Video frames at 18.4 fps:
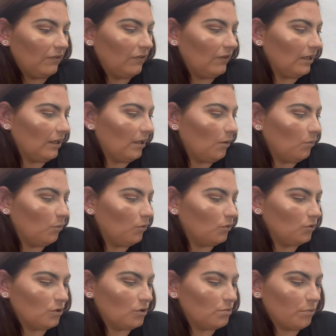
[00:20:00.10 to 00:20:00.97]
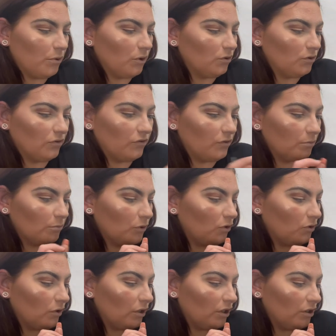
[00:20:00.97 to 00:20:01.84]
think I once pulled from
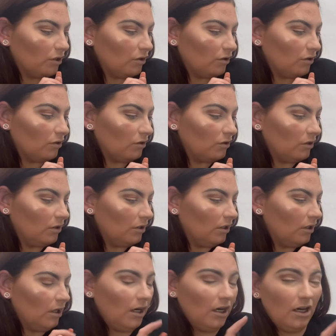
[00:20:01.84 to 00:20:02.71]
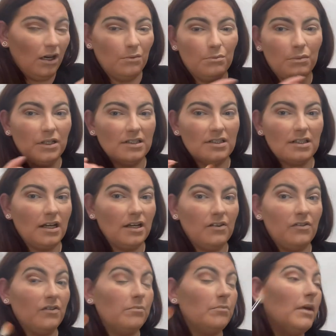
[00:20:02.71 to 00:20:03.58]
Cookie Dough. But aside
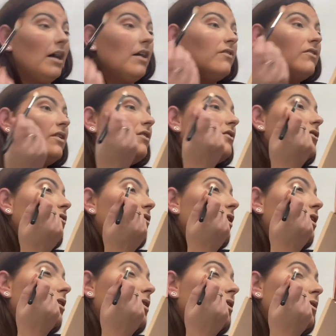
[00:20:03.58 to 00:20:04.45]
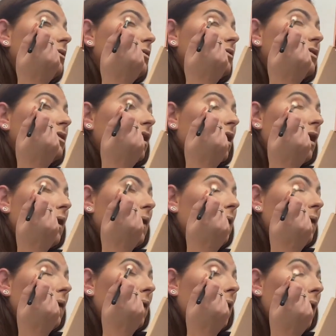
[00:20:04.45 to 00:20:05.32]
from that, I've never really used it, and
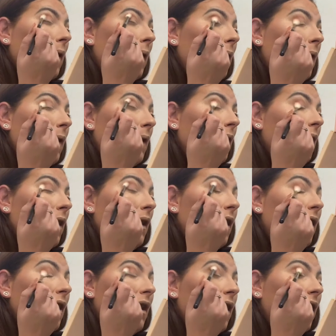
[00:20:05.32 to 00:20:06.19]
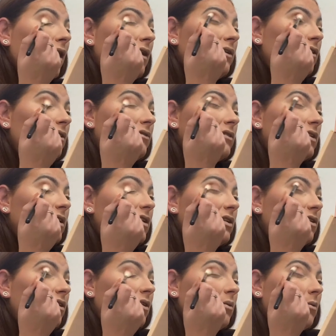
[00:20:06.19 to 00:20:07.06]
I don't really
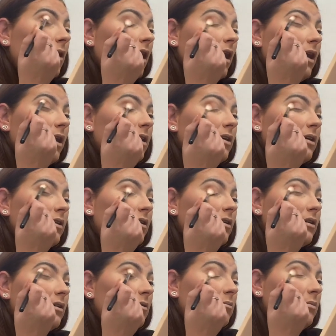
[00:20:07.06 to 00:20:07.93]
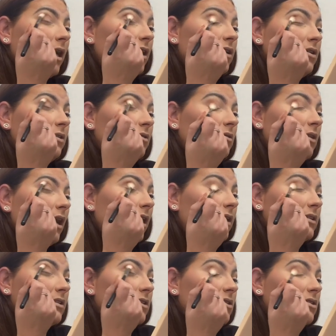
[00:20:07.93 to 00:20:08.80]
know why. But I do like
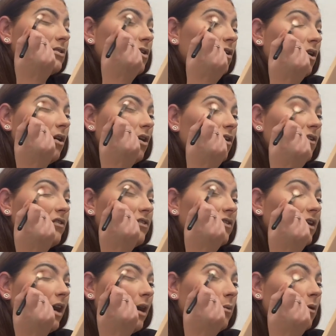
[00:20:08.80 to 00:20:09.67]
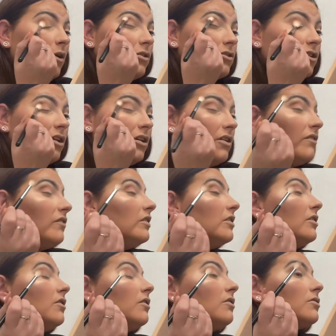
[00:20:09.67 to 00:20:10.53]
Soph. I watch her
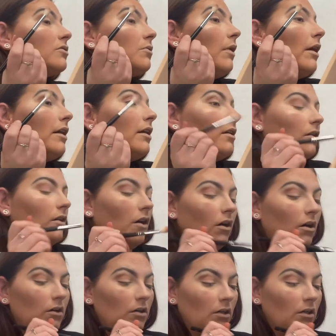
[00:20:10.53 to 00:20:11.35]
videos quite a lot.